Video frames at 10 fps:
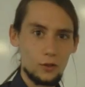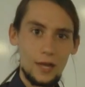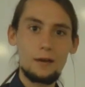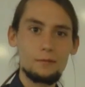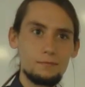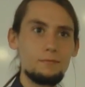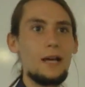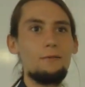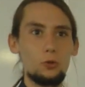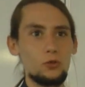that may
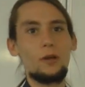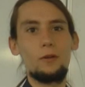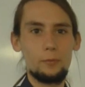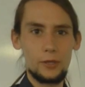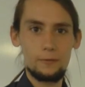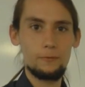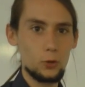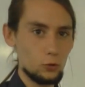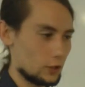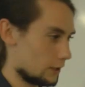have all sounded a bit
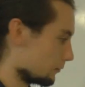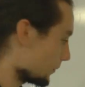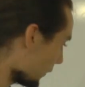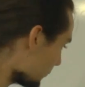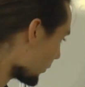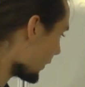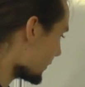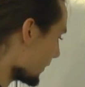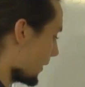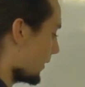confusing, but let's bring it
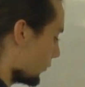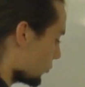together. Let's